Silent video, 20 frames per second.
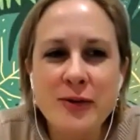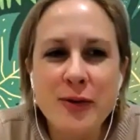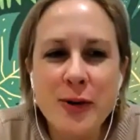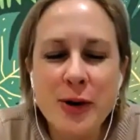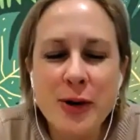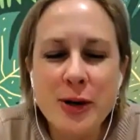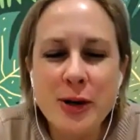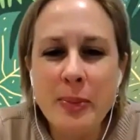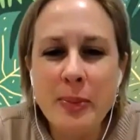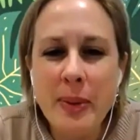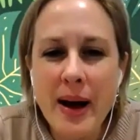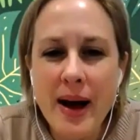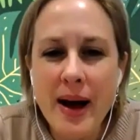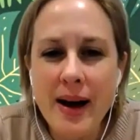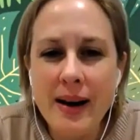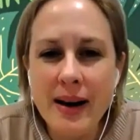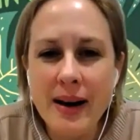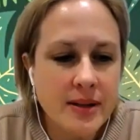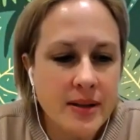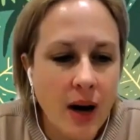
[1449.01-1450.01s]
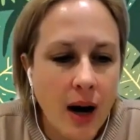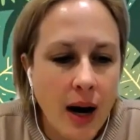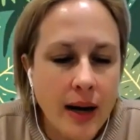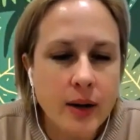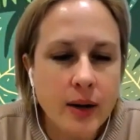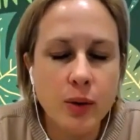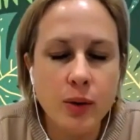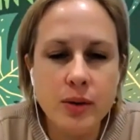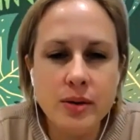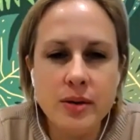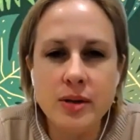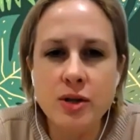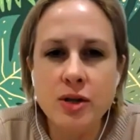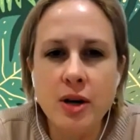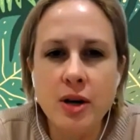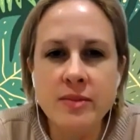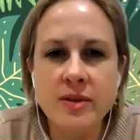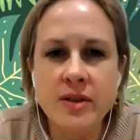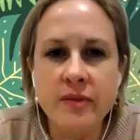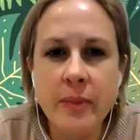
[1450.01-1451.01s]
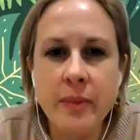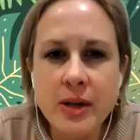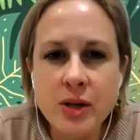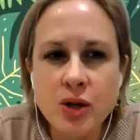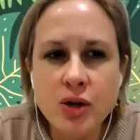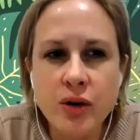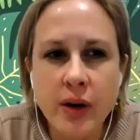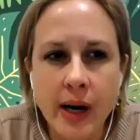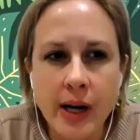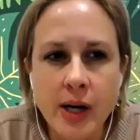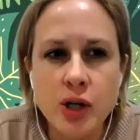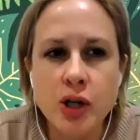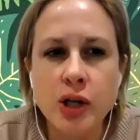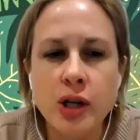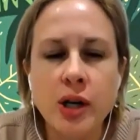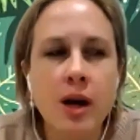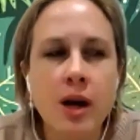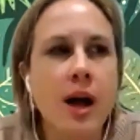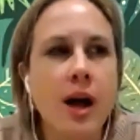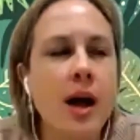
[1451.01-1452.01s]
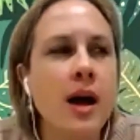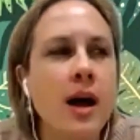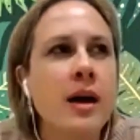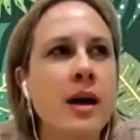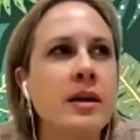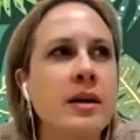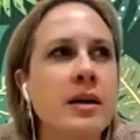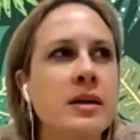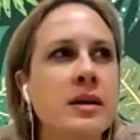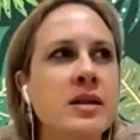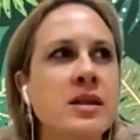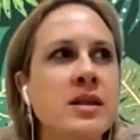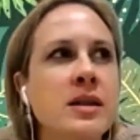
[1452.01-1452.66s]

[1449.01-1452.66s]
for you about cycles in terms of menstruation. And